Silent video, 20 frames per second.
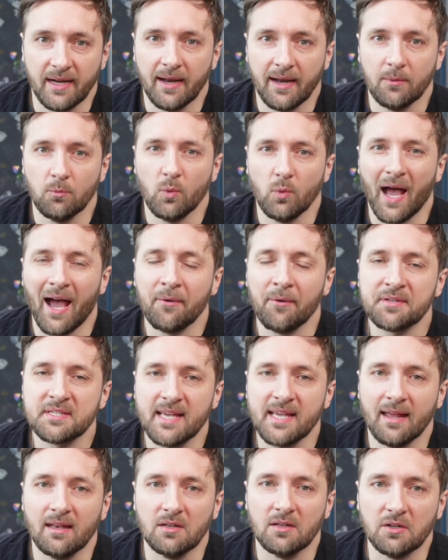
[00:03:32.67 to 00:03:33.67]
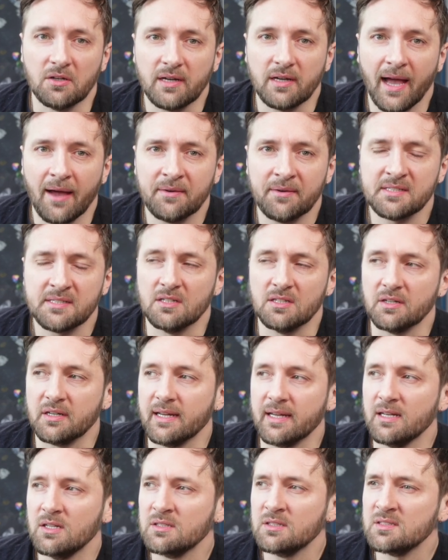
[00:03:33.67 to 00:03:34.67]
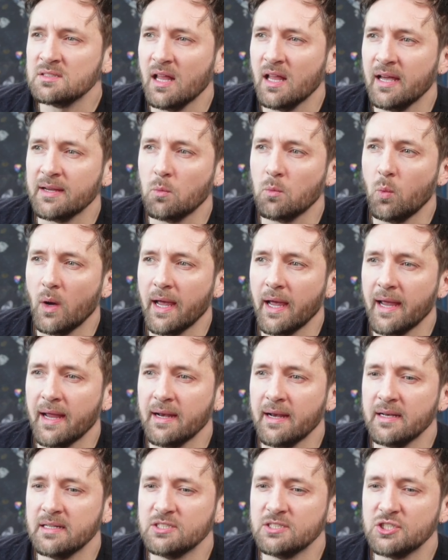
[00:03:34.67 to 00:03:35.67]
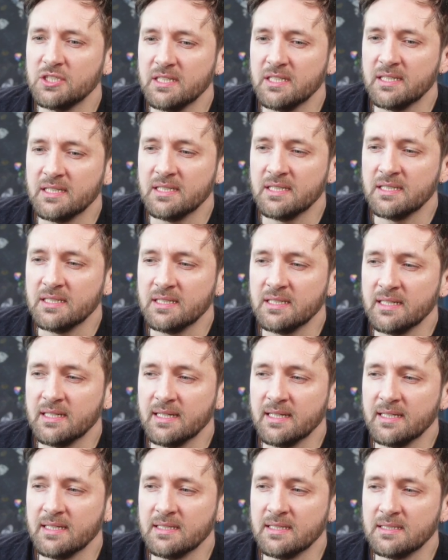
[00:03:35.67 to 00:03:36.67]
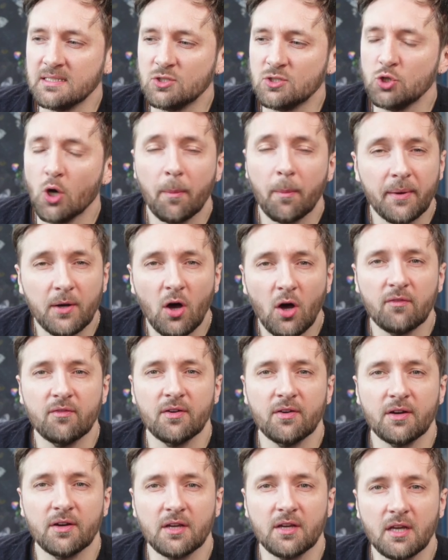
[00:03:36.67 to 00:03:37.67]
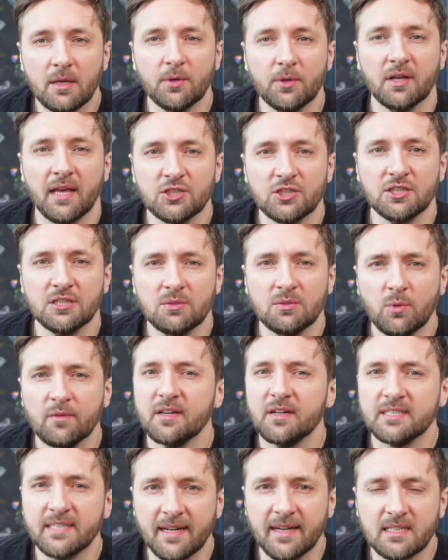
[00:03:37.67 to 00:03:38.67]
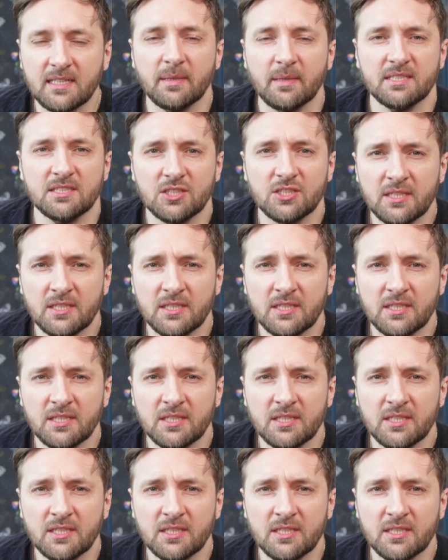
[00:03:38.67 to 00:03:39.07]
how does that look? How does it look? It looks like when she is dropping off her communication with her text messaging,